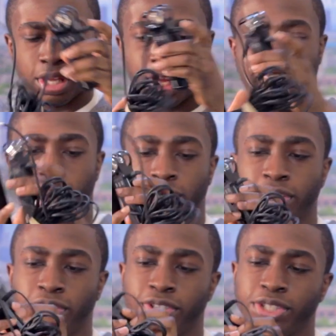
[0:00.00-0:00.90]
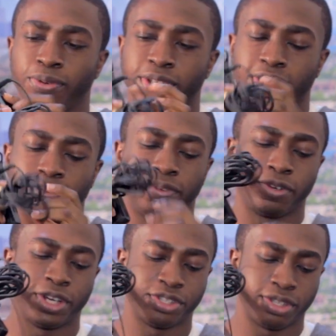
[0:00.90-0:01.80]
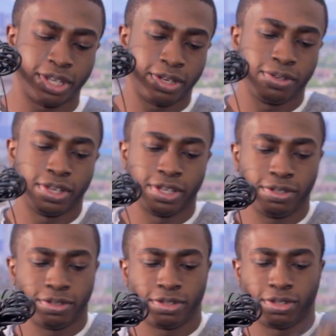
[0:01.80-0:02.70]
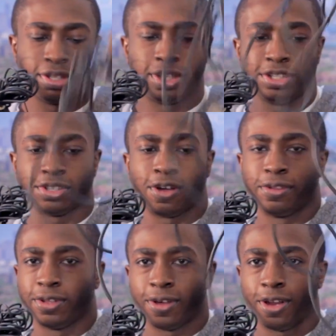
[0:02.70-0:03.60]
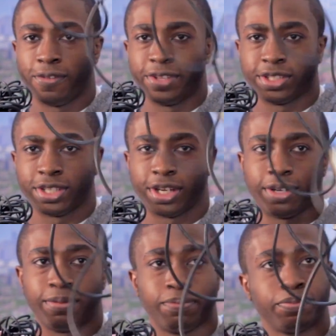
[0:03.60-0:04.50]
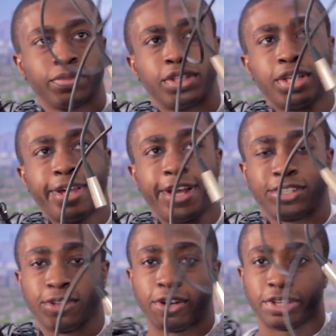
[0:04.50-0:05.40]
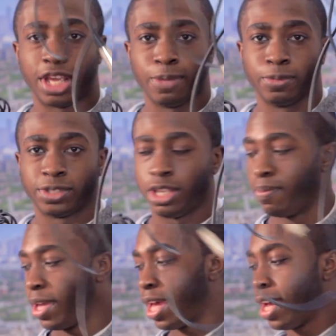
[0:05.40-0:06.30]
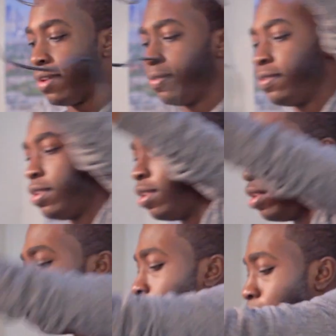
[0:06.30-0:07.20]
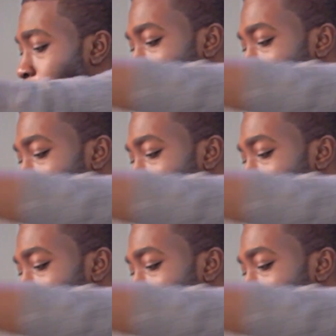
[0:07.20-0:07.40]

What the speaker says: and you can see with this configuration, it deletes all of this XLR cables that you may have. But